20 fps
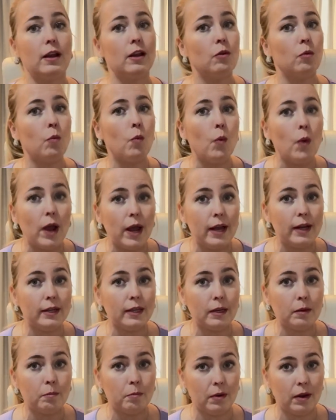a
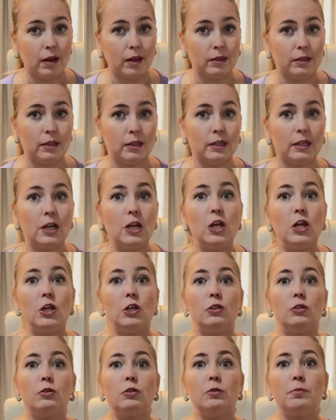wedding planner
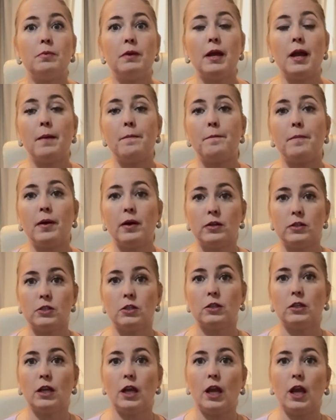to be a
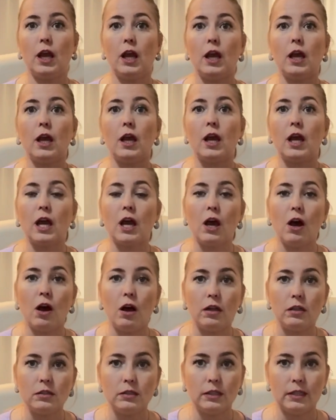person in
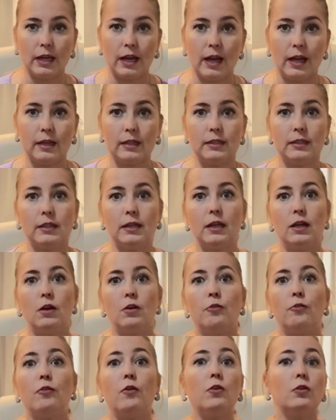contact
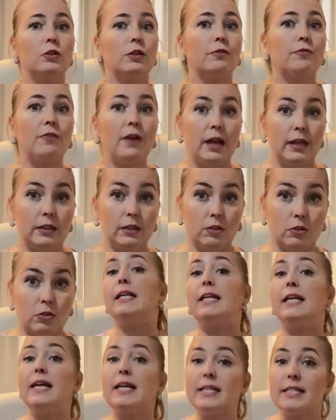for the vendor.
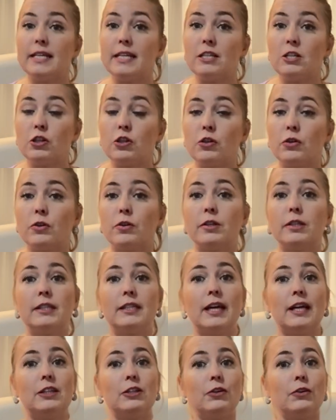This ensures
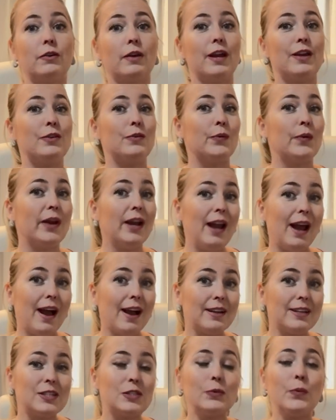that you can
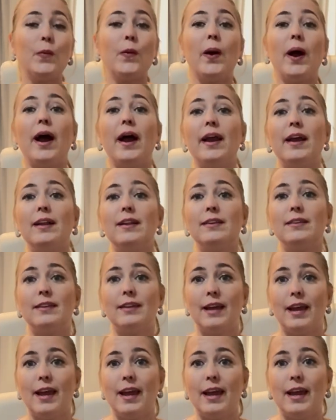relax while
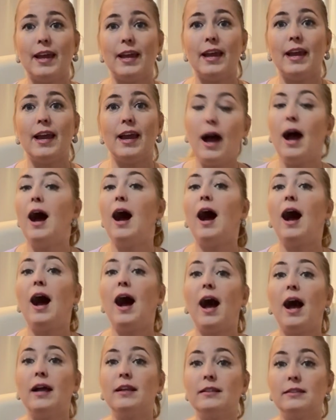they
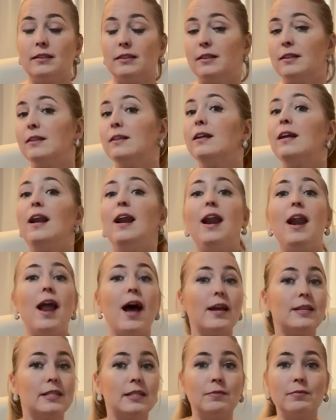handle
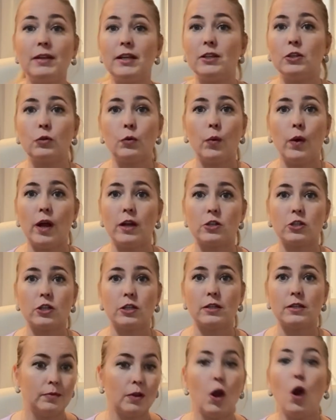last-minute
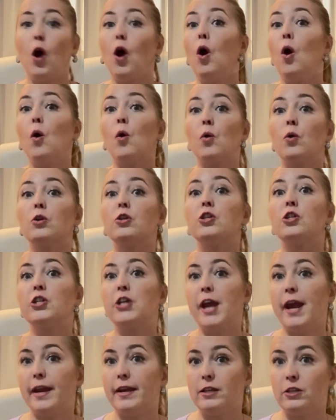questions or
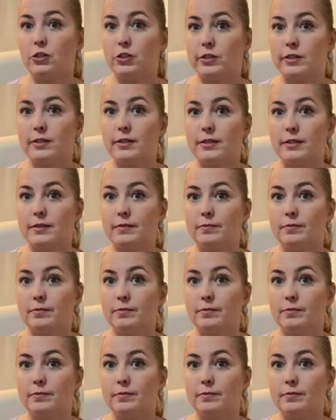changes.